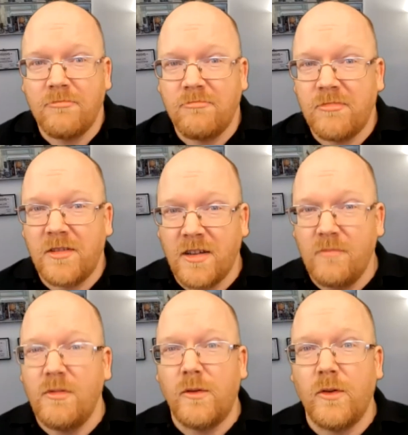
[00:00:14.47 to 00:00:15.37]
some
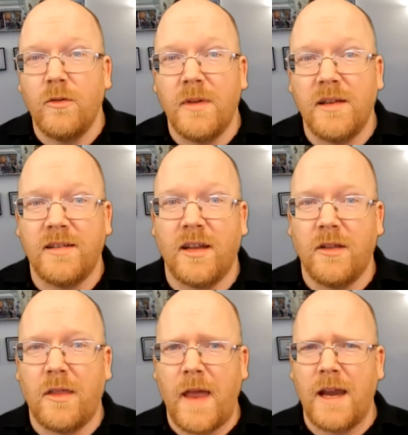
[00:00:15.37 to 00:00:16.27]
of you may start to
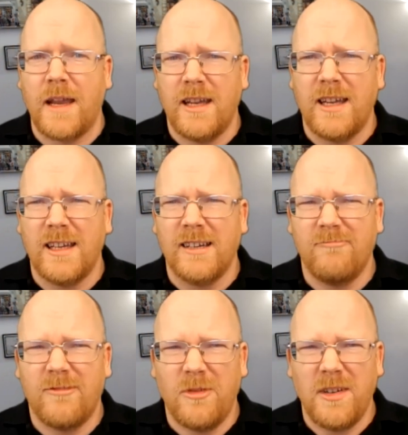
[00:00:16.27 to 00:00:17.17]
think,
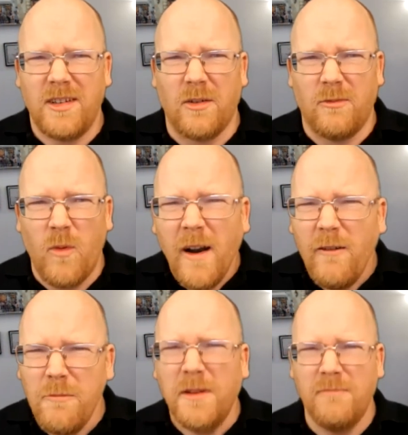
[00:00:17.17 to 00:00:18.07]
Christoph, what have you
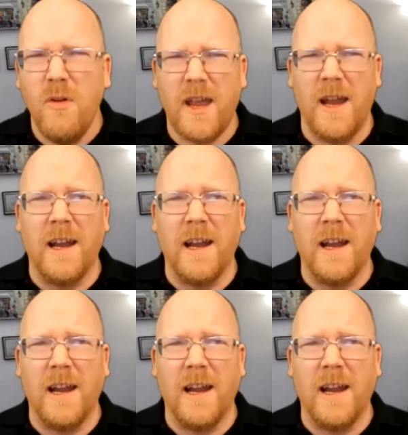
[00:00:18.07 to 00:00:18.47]
been smoking?